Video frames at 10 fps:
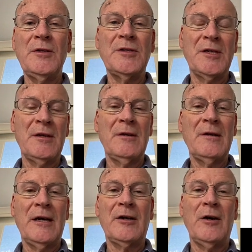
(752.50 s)
is
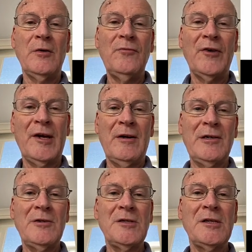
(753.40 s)
a code for
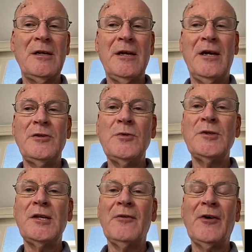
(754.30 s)
characters, and
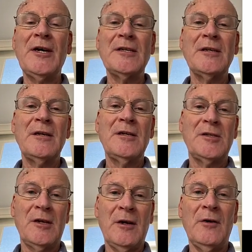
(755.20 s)
UTF-8 is
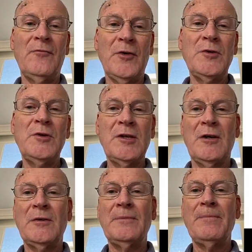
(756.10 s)
a code for Unicode.